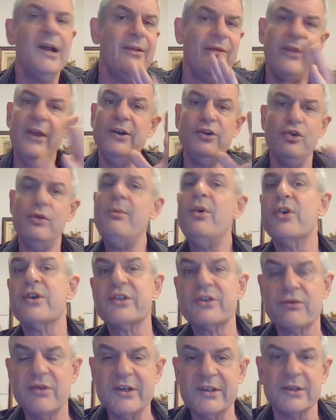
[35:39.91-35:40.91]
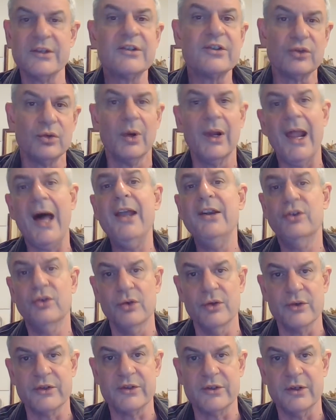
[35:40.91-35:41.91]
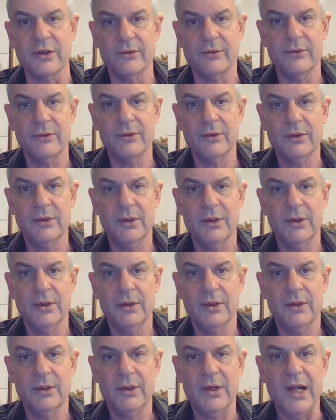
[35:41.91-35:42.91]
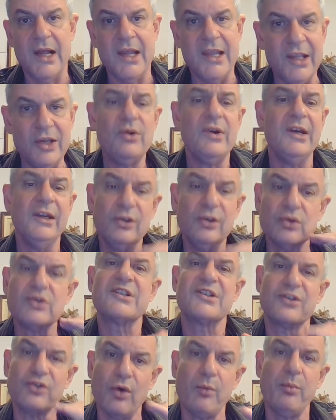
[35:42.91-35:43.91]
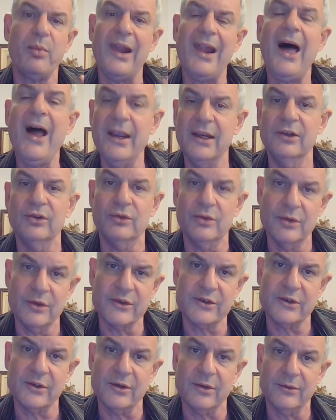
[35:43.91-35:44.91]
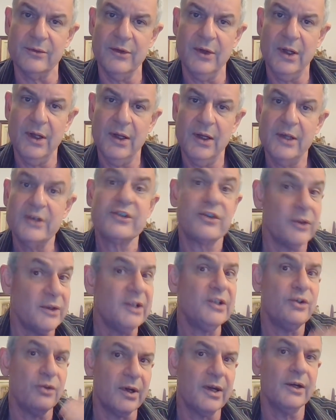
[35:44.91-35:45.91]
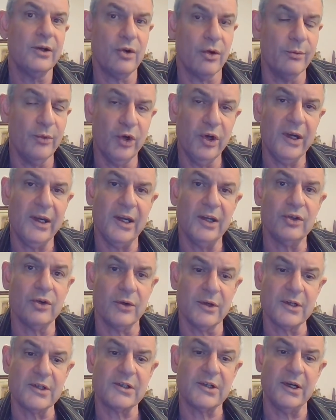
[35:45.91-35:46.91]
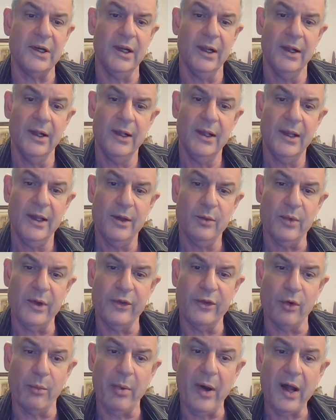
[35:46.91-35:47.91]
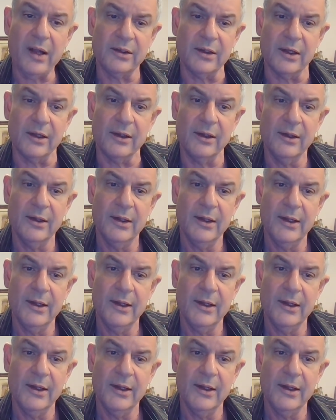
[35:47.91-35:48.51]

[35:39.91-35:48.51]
There are numerous reasons to lie to yourself. You need to stop lying to yourself so that you can communicate honestly with your partner.